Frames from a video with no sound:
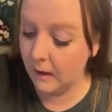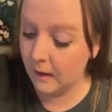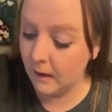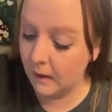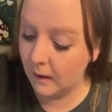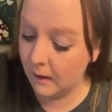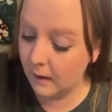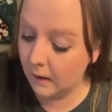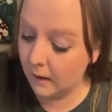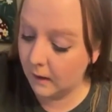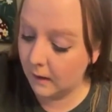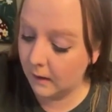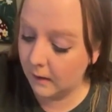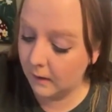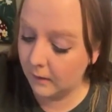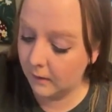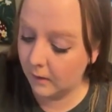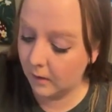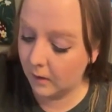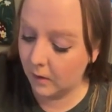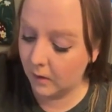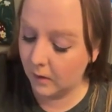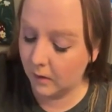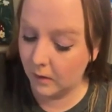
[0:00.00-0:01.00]

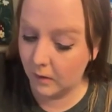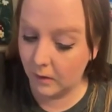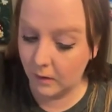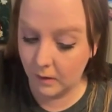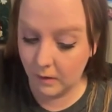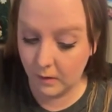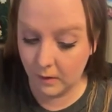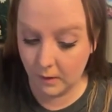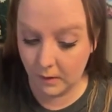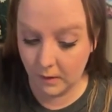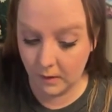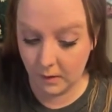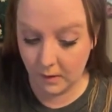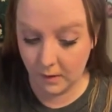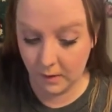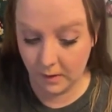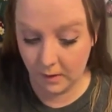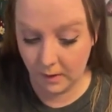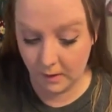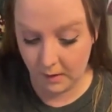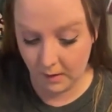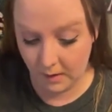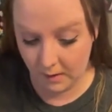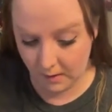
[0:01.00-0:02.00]
And our
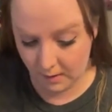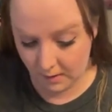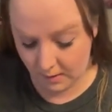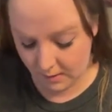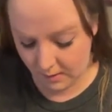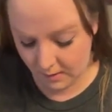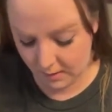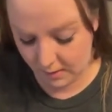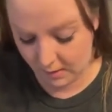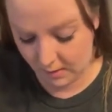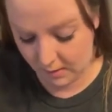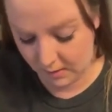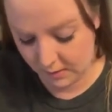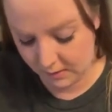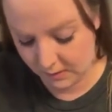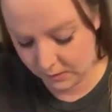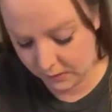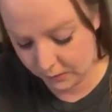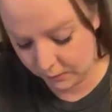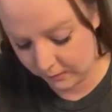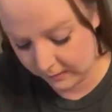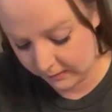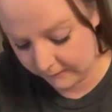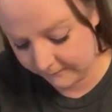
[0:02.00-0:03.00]

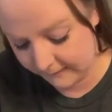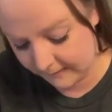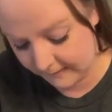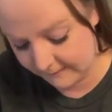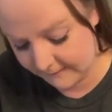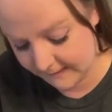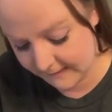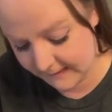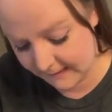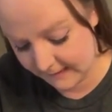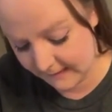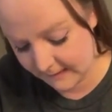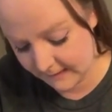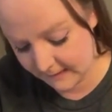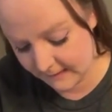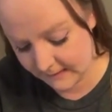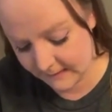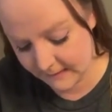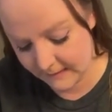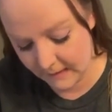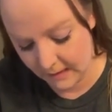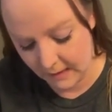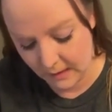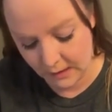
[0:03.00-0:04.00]
25
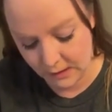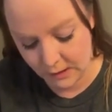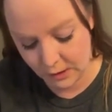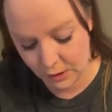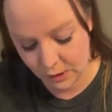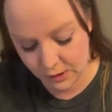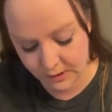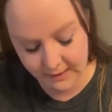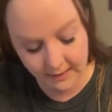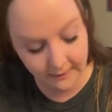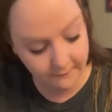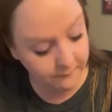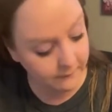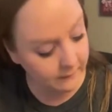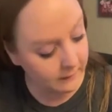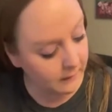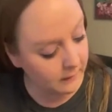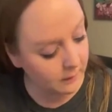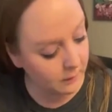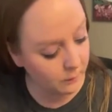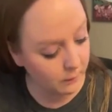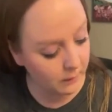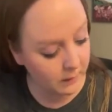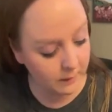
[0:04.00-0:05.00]
cents. You're
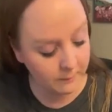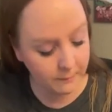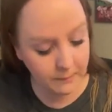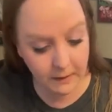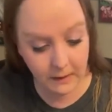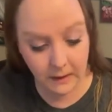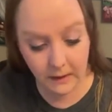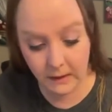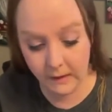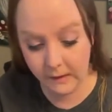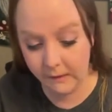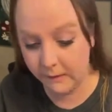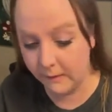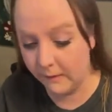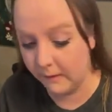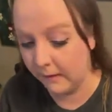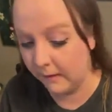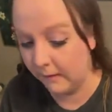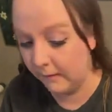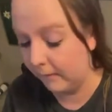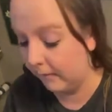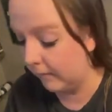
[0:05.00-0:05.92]
definitely going to want to paint